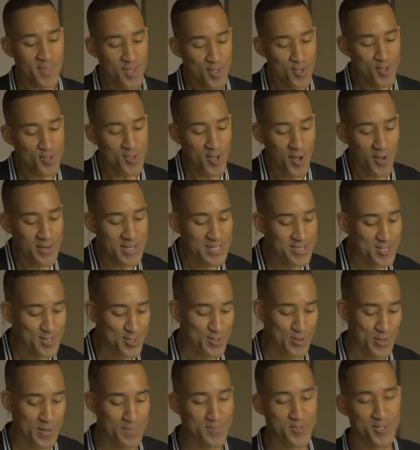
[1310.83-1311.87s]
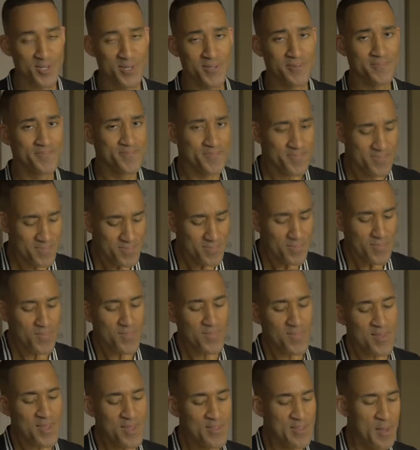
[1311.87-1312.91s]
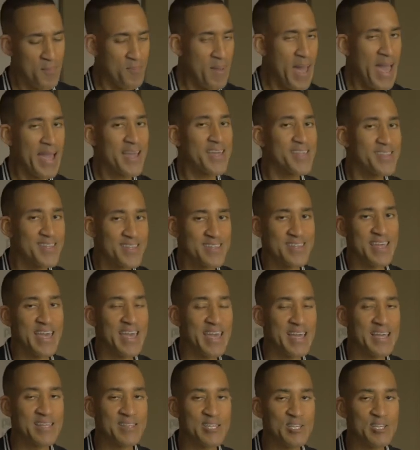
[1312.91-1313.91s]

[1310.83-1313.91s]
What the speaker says: You thought in the scripture that back in the day,